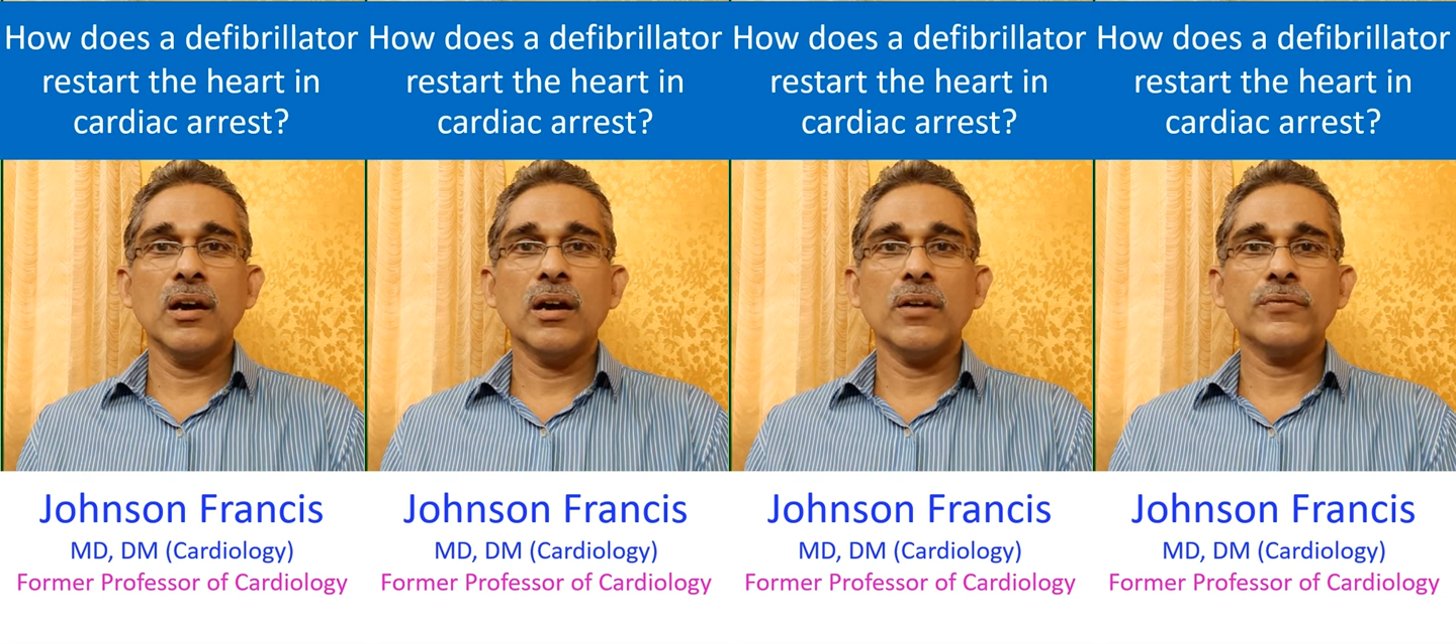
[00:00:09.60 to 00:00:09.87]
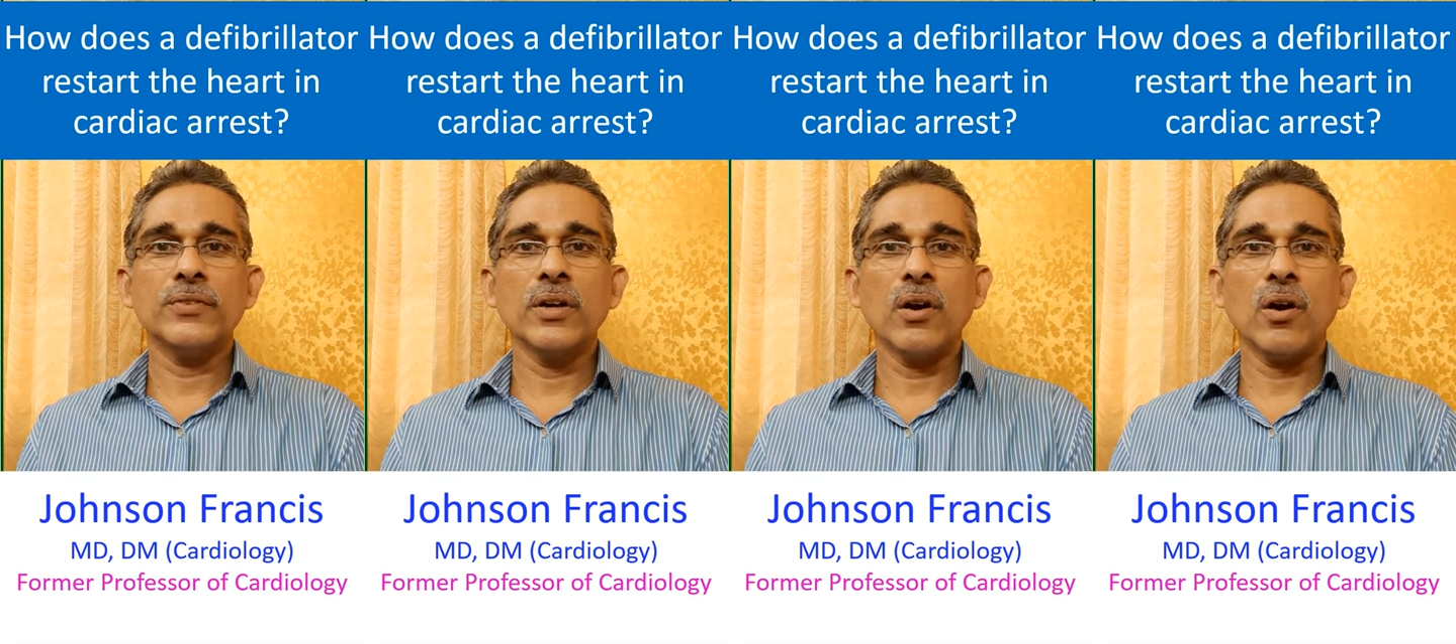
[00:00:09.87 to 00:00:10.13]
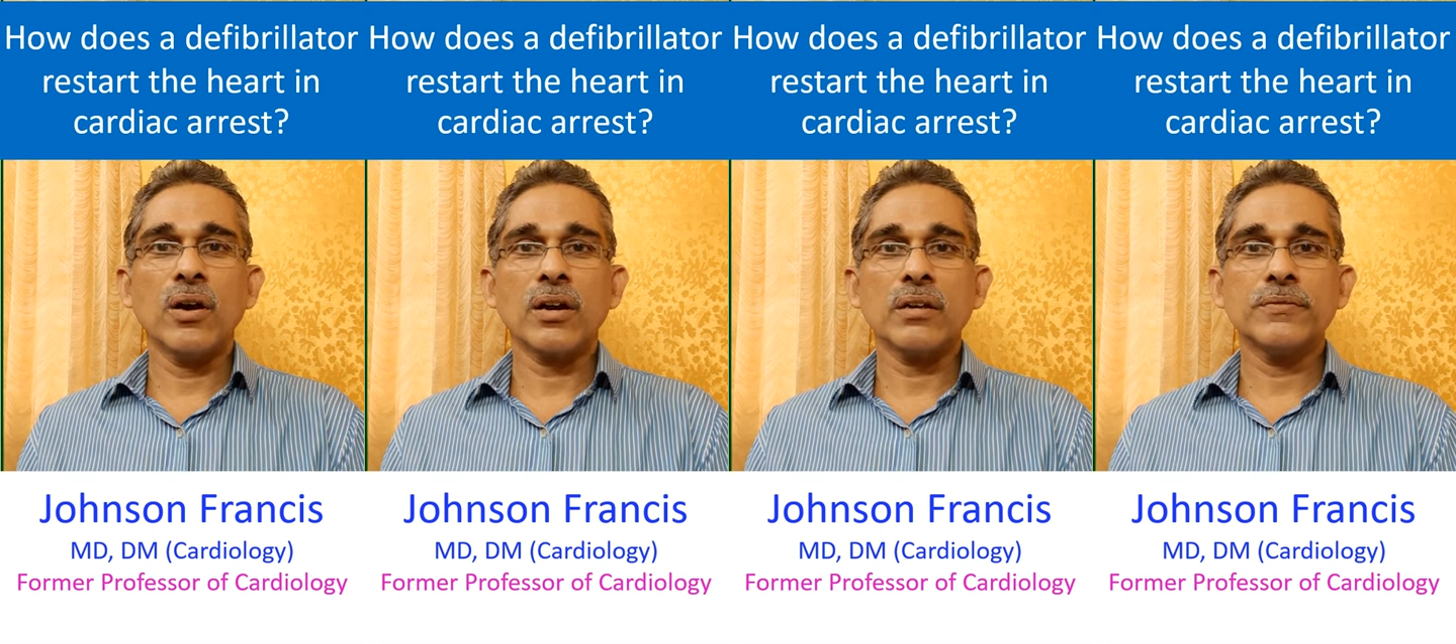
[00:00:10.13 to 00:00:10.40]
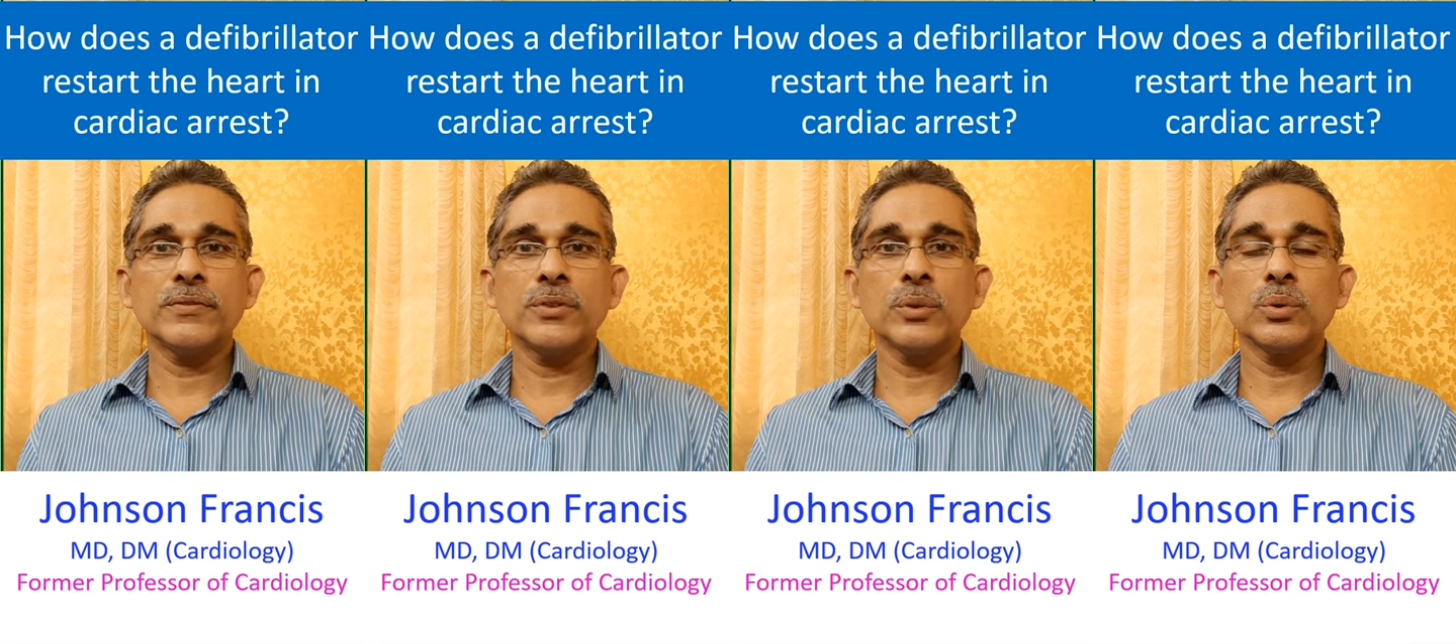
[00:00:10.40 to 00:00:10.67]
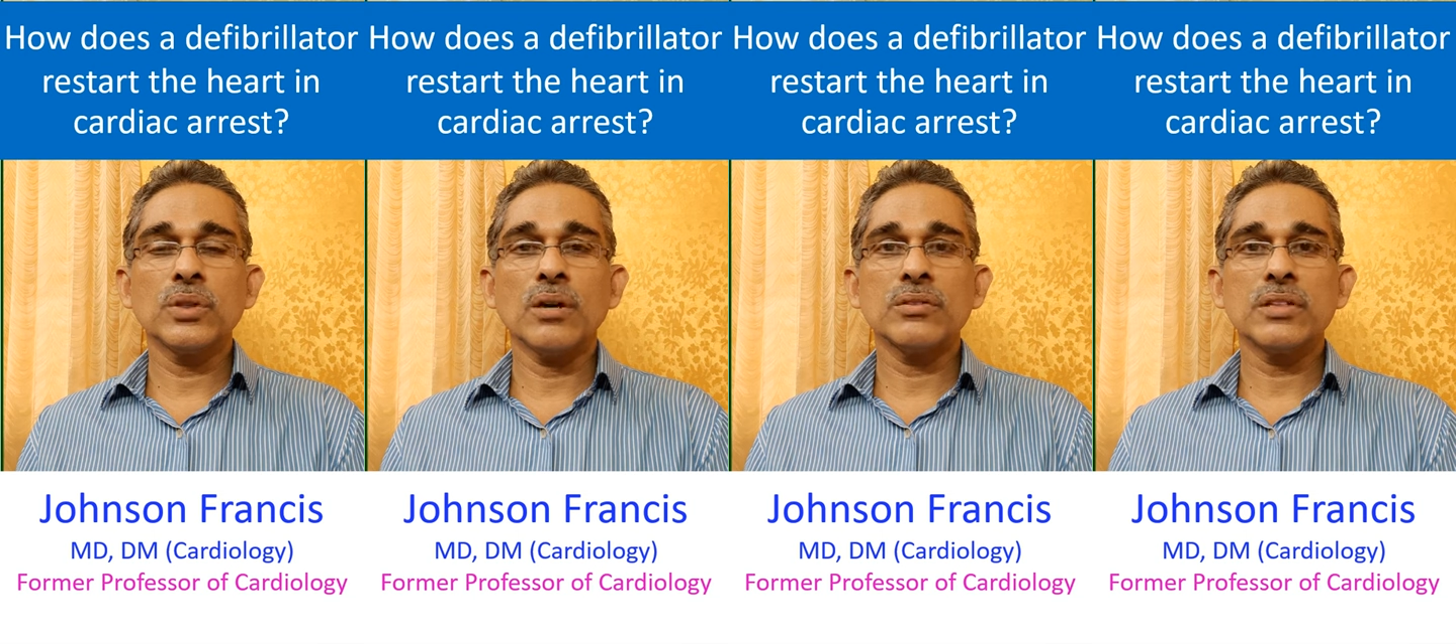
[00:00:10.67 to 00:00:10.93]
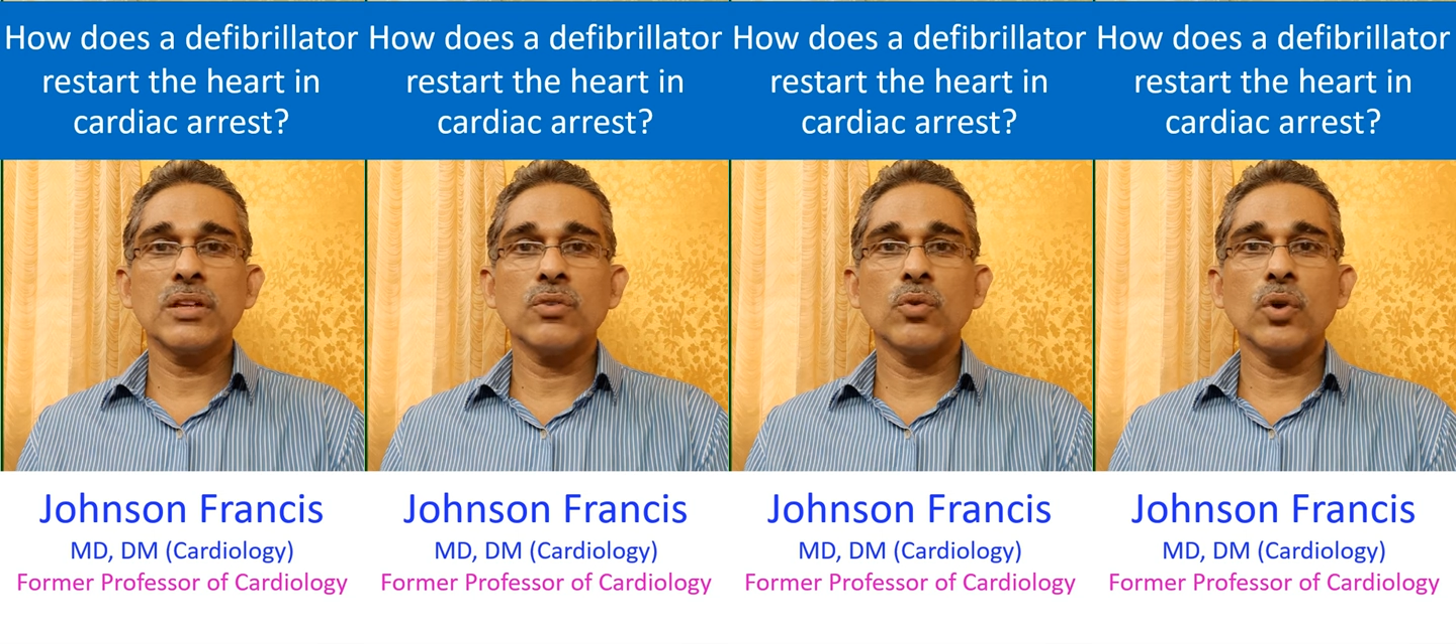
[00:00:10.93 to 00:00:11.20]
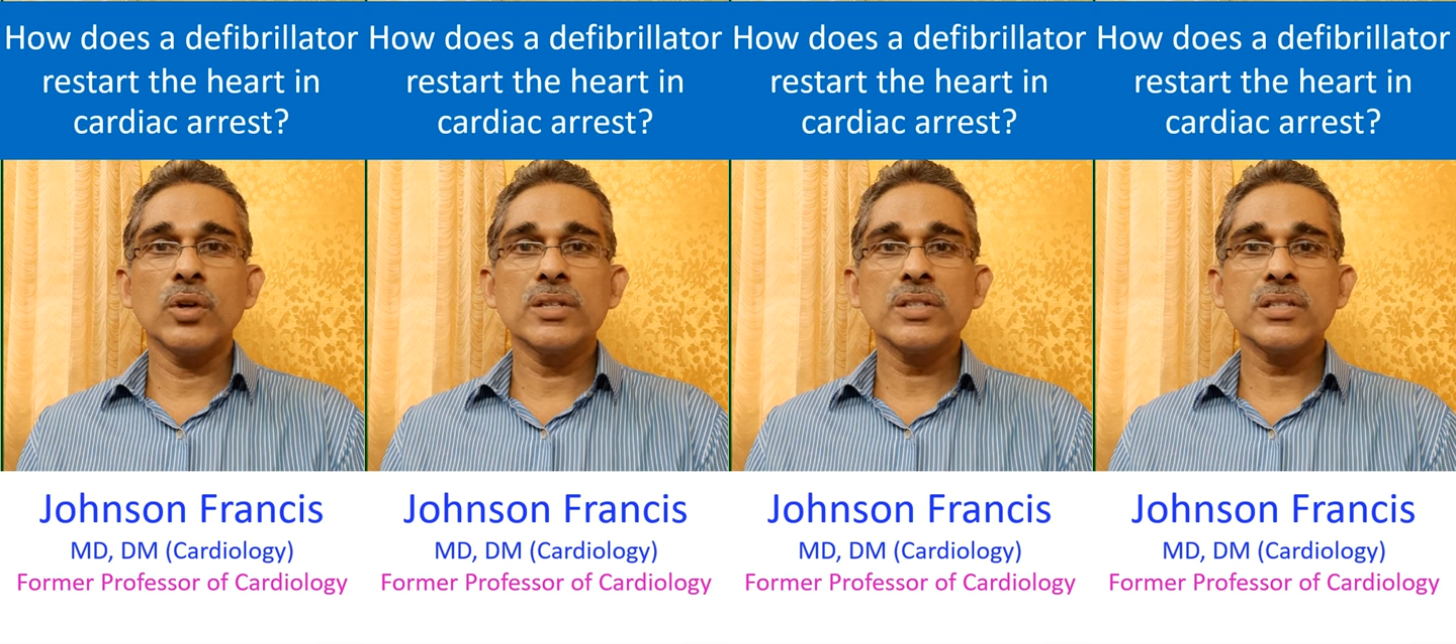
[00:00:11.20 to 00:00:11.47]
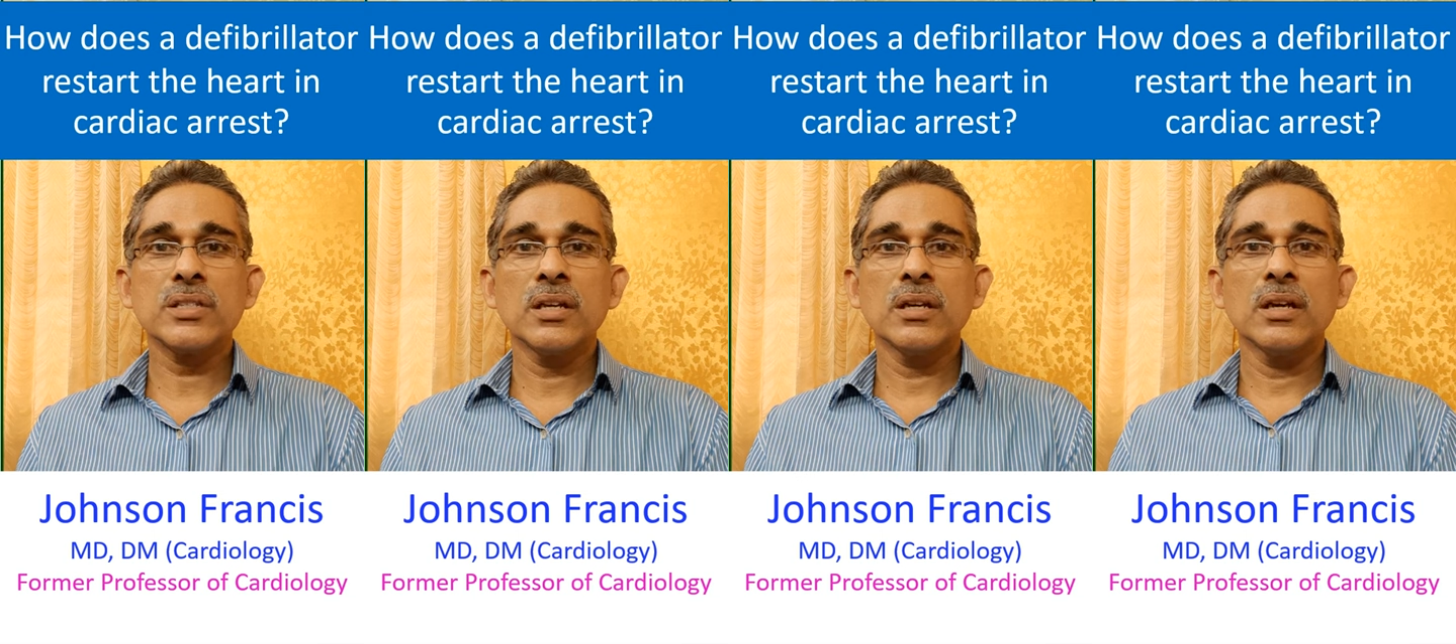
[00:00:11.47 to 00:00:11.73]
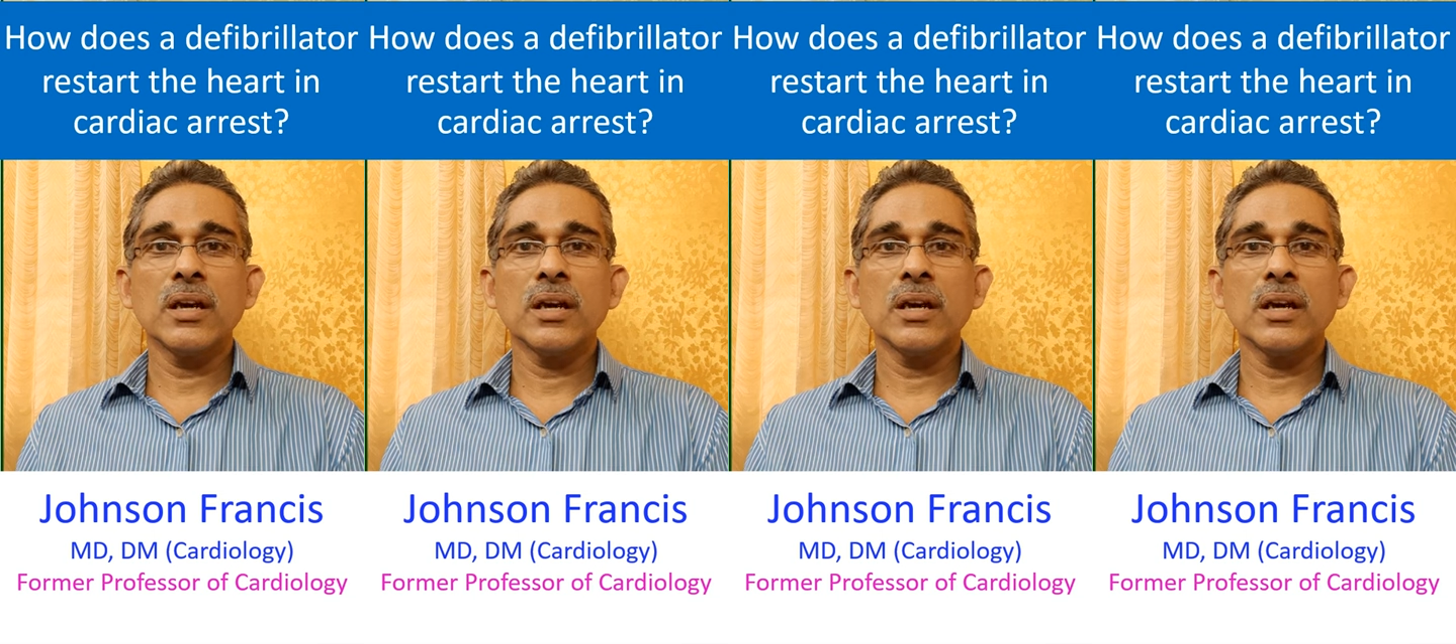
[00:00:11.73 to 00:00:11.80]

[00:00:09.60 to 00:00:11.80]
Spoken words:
of the order of 2000 volts